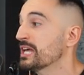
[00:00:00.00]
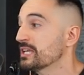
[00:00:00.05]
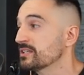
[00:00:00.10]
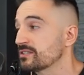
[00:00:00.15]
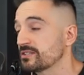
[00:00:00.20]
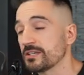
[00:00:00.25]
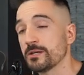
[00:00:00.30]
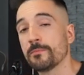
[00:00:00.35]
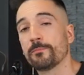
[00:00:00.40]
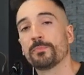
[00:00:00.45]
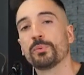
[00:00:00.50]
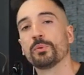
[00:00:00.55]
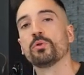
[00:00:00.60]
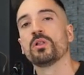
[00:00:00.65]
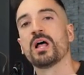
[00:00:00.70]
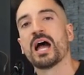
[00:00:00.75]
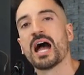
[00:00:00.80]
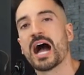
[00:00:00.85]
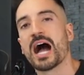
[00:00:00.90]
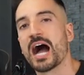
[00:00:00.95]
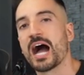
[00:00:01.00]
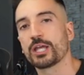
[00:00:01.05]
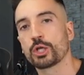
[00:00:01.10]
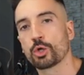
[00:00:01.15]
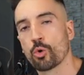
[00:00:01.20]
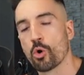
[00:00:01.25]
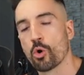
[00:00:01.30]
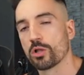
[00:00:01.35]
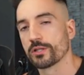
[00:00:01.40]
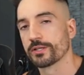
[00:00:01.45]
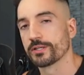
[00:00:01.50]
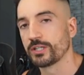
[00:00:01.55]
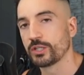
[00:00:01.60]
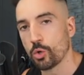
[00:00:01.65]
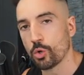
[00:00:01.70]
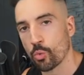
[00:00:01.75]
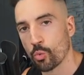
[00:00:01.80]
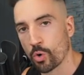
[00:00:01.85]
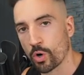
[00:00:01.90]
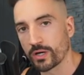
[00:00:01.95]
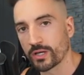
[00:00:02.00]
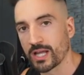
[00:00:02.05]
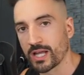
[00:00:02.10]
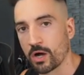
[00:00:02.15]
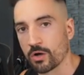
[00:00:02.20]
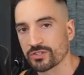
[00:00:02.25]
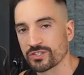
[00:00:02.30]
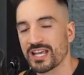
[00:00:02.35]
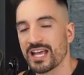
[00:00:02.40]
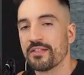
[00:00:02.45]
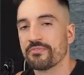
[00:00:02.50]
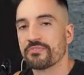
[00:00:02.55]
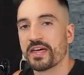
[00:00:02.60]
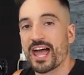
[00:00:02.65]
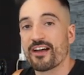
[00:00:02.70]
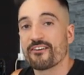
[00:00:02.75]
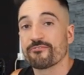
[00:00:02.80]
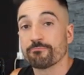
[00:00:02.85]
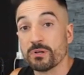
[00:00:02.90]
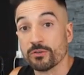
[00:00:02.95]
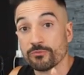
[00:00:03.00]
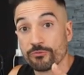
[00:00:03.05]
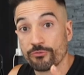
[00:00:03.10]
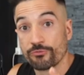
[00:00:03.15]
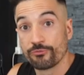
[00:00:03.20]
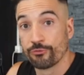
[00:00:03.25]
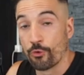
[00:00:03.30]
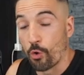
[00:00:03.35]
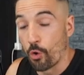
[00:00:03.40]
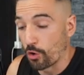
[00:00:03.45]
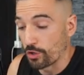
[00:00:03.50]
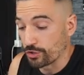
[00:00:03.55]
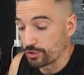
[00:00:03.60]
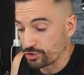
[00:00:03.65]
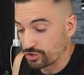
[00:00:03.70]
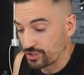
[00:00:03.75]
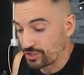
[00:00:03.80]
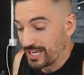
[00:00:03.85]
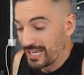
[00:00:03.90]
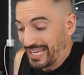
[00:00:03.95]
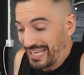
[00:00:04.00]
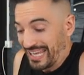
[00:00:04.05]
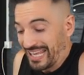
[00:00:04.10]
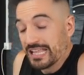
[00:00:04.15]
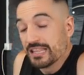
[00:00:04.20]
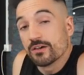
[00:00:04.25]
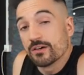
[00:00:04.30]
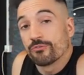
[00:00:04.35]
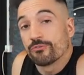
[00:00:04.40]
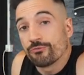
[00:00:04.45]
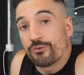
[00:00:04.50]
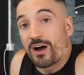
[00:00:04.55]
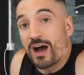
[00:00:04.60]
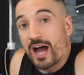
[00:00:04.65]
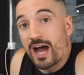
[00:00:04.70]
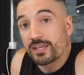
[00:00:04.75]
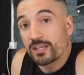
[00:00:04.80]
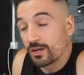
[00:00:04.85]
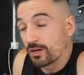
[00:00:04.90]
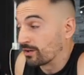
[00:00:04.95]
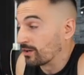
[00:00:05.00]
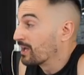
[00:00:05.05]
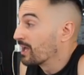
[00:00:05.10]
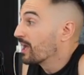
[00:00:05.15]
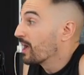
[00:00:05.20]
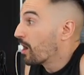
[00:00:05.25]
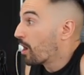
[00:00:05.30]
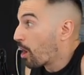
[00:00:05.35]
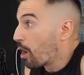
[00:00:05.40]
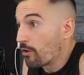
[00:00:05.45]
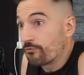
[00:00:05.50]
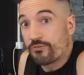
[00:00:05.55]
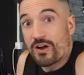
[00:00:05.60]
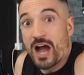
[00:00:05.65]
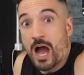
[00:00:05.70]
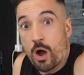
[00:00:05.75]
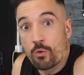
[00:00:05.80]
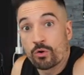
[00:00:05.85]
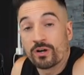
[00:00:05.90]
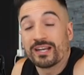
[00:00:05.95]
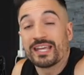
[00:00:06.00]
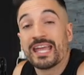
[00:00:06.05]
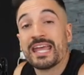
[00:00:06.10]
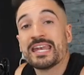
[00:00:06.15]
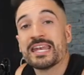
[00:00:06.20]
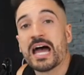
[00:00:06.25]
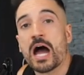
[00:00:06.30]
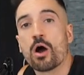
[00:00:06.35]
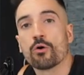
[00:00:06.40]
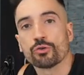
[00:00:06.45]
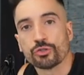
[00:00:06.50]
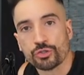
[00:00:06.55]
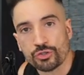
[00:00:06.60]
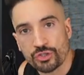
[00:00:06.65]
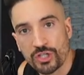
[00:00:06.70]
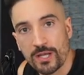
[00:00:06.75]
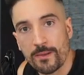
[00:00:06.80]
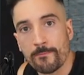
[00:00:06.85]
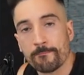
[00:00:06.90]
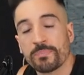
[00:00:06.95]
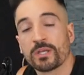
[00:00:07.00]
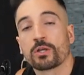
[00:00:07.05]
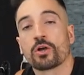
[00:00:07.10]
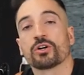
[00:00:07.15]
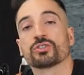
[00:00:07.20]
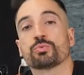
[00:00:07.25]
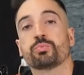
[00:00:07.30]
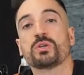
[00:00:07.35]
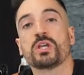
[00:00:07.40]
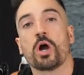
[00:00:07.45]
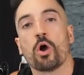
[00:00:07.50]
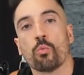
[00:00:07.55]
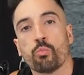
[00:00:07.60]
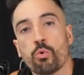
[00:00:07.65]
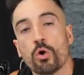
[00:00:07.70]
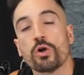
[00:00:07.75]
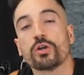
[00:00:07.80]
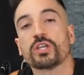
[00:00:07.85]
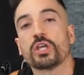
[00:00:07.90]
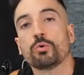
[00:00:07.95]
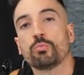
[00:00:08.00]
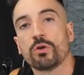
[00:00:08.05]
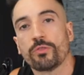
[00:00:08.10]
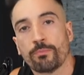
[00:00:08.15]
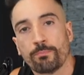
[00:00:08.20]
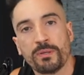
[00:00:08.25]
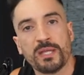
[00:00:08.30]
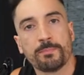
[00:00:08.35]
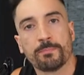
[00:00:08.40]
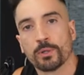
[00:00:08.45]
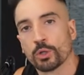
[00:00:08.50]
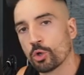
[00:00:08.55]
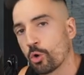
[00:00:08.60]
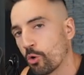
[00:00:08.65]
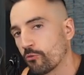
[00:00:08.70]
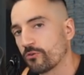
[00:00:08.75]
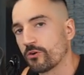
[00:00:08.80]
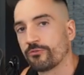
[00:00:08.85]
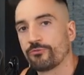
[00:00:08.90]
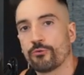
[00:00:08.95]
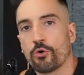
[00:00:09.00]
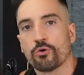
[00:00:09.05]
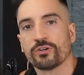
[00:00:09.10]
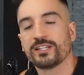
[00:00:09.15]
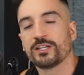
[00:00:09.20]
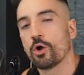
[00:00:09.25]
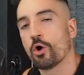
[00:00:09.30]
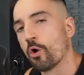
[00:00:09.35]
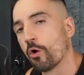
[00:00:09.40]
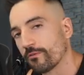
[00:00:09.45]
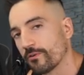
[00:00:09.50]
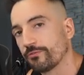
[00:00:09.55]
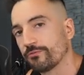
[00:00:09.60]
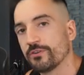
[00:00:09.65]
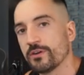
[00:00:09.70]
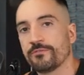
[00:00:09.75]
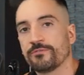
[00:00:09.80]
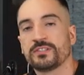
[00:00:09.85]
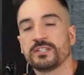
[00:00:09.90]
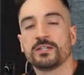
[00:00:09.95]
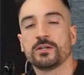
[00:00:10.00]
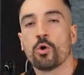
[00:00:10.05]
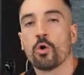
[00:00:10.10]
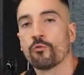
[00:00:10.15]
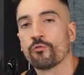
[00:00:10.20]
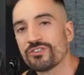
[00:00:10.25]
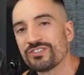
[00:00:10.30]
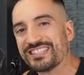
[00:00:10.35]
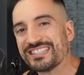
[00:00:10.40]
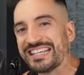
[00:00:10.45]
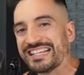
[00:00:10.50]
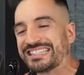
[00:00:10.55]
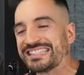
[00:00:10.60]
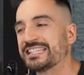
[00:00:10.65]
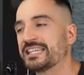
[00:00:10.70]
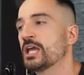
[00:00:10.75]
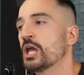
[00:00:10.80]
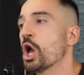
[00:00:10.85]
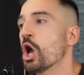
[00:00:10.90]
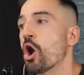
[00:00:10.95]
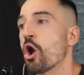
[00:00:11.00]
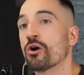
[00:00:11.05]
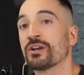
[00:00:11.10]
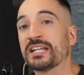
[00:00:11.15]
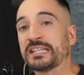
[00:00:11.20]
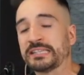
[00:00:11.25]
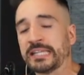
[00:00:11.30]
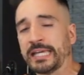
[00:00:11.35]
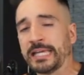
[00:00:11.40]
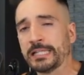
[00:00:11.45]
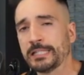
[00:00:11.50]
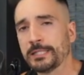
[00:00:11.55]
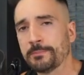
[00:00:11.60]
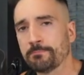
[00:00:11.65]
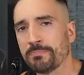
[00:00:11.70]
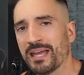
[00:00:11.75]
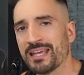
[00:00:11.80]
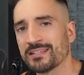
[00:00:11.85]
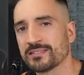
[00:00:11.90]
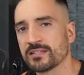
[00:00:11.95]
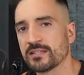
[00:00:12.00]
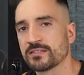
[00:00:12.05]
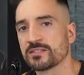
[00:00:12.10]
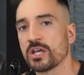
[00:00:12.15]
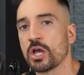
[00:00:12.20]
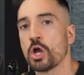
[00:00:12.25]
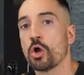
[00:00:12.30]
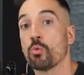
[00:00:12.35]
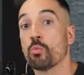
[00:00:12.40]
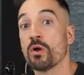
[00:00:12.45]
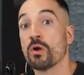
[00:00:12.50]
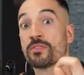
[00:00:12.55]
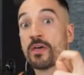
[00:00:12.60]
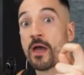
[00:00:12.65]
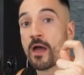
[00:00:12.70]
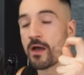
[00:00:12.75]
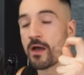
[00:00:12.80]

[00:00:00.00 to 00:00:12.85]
Simple, high quality workouts that have been forged in the fire of our in-house gym, because we are working with people over 40, over 50, over 60 on a daily basis with